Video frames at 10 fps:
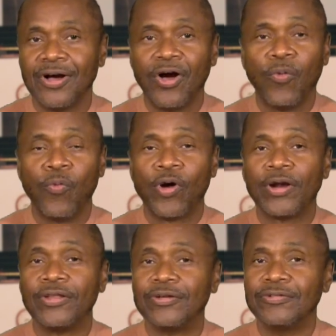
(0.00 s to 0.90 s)
of one
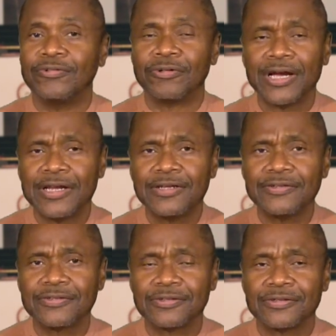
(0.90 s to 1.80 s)
of the
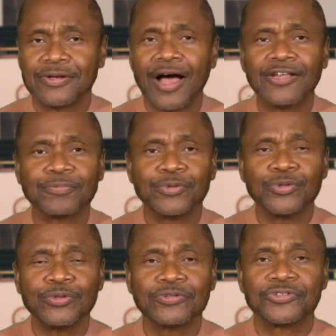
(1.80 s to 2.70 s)
greatest
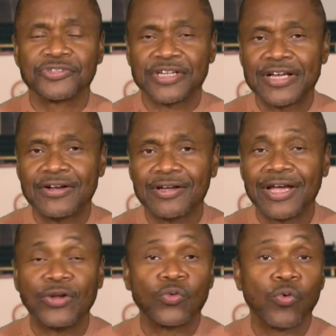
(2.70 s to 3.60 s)
gospel singer
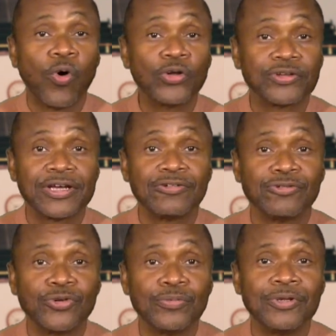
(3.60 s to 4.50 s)
and quartet
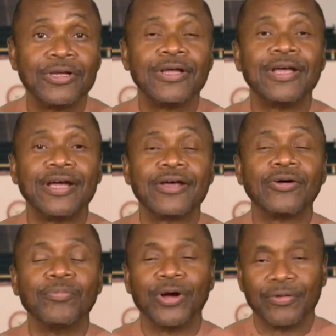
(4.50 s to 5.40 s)
group in
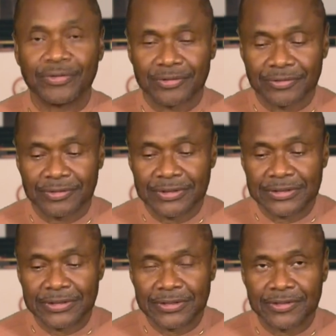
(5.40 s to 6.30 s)
America.
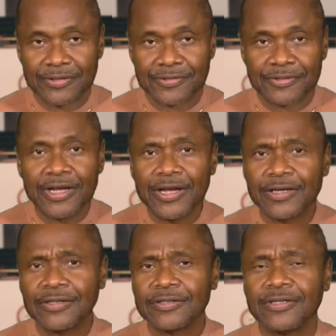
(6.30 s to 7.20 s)

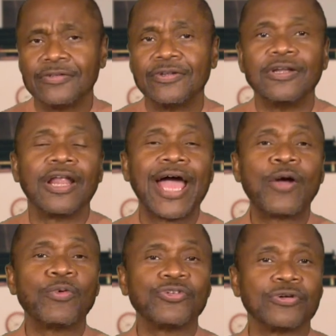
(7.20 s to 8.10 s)
Singing is the
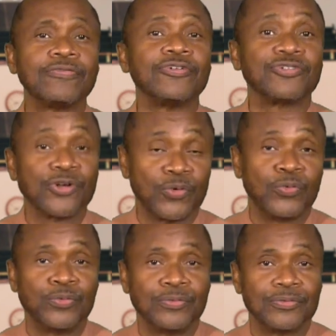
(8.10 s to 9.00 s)
language of the
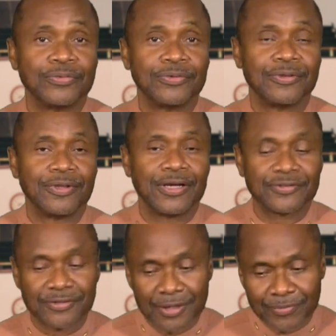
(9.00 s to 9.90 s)
soul.
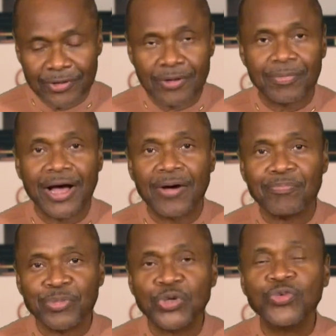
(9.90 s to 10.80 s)
There's something about
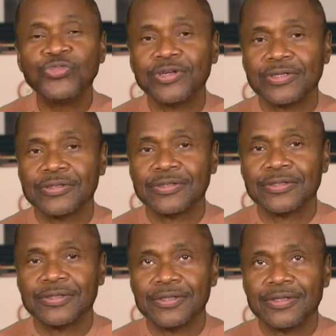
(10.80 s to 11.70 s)
music
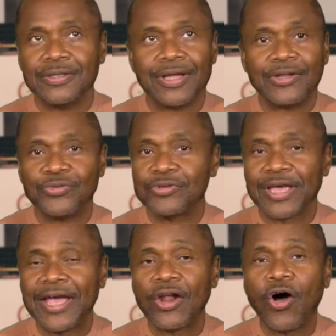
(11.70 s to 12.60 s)
that you
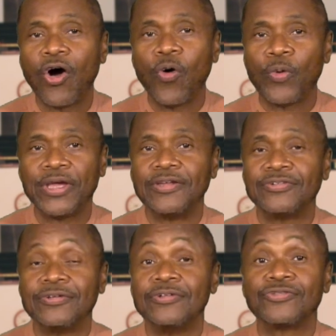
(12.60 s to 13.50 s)
can't
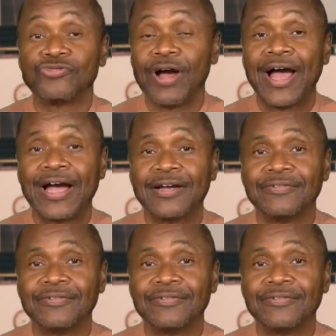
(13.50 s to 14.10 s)
always describe.